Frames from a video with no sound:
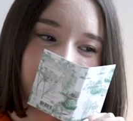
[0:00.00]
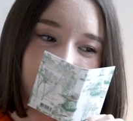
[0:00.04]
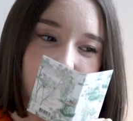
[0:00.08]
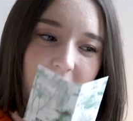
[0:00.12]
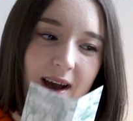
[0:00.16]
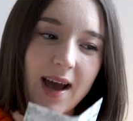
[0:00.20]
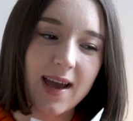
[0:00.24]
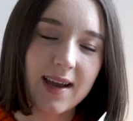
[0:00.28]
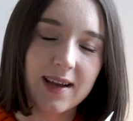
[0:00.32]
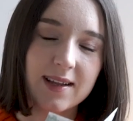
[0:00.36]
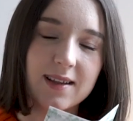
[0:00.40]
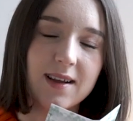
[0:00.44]

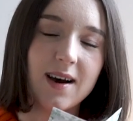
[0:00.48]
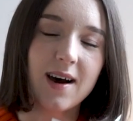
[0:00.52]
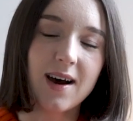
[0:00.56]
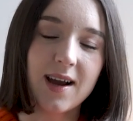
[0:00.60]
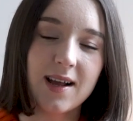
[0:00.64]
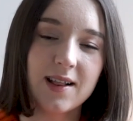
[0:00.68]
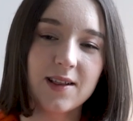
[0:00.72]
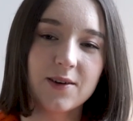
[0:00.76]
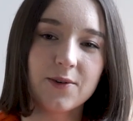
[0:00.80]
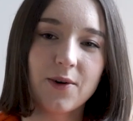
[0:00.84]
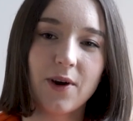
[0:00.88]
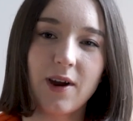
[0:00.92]
I can
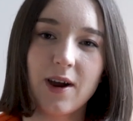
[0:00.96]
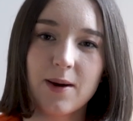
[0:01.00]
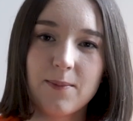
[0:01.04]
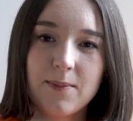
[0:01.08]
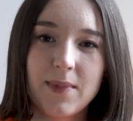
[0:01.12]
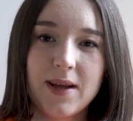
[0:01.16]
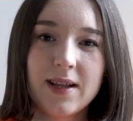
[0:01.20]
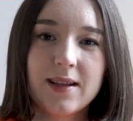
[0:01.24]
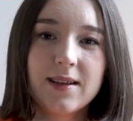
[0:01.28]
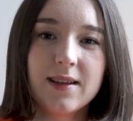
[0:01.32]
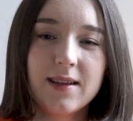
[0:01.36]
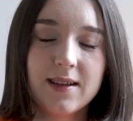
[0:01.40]
highly
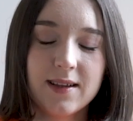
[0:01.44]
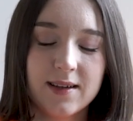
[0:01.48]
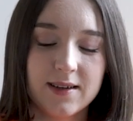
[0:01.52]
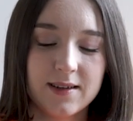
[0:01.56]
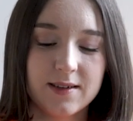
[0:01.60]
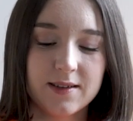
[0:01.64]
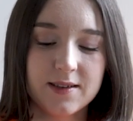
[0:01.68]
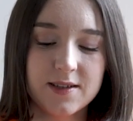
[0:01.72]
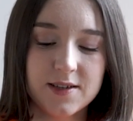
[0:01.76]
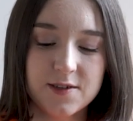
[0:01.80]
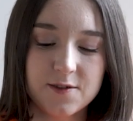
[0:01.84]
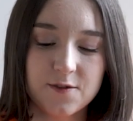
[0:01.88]
recommend
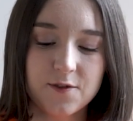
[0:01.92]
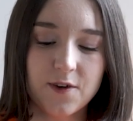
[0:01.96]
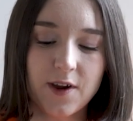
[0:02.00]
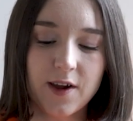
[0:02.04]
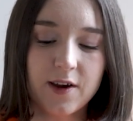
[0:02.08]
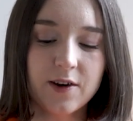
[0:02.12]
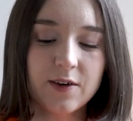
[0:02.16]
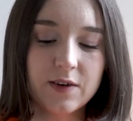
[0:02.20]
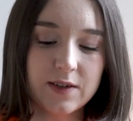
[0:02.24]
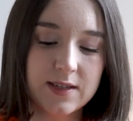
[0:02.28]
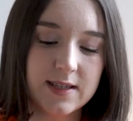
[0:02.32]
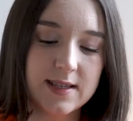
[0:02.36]
this
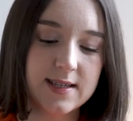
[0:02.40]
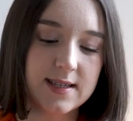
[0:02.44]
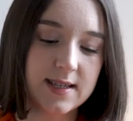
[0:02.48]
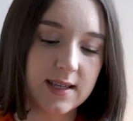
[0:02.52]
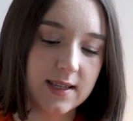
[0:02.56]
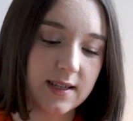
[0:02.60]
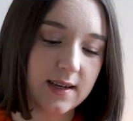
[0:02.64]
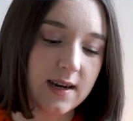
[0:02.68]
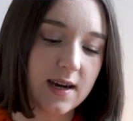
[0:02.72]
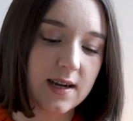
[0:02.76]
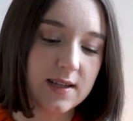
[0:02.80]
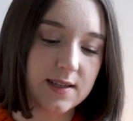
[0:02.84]
fragrance,
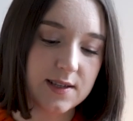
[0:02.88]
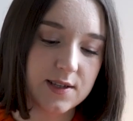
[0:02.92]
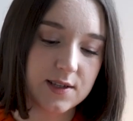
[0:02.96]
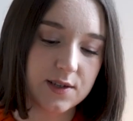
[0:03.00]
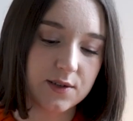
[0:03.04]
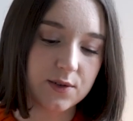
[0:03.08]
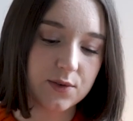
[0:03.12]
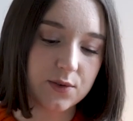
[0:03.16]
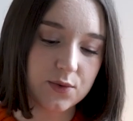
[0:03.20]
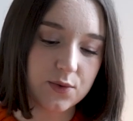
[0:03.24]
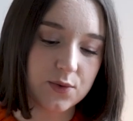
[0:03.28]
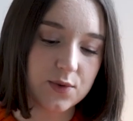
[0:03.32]
CÉDRAT
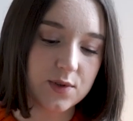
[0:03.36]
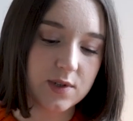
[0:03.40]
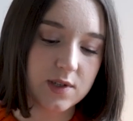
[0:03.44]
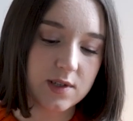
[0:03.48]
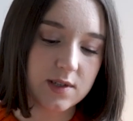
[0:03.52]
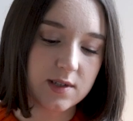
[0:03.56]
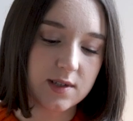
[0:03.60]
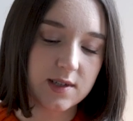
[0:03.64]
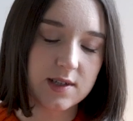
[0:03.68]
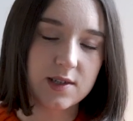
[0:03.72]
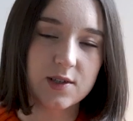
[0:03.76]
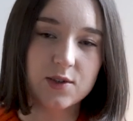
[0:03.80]

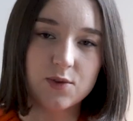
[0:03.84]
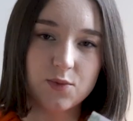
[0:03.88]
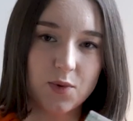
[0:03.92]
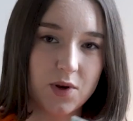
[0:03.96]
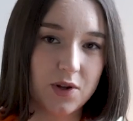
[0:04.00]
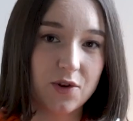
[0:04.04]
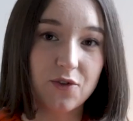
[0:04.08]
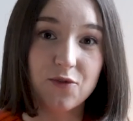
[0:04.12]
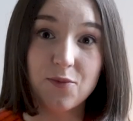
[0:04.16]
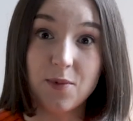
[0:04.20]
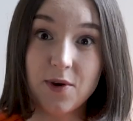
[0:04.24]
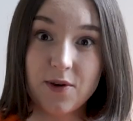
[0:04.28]
CÉRUSE. It's one
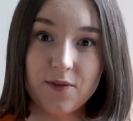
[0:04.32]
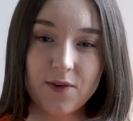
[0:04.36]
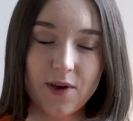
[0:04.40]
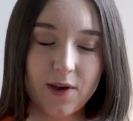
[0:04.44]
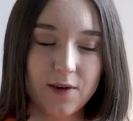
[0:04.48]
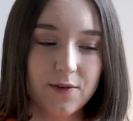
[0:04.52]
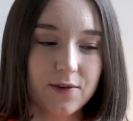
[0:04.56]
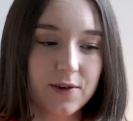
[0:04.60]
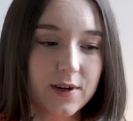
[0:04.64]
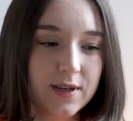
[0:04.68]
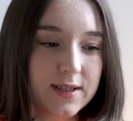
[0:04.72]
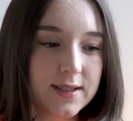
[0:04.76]
of my
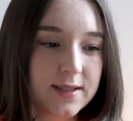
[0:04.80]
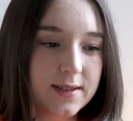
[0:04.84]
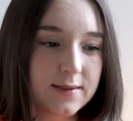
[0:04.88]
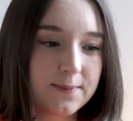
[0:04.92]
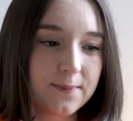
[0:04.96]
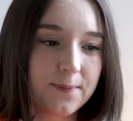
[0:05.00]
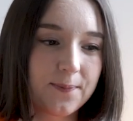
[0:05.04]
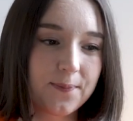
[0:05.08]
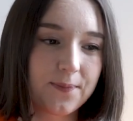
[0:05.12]
favorites.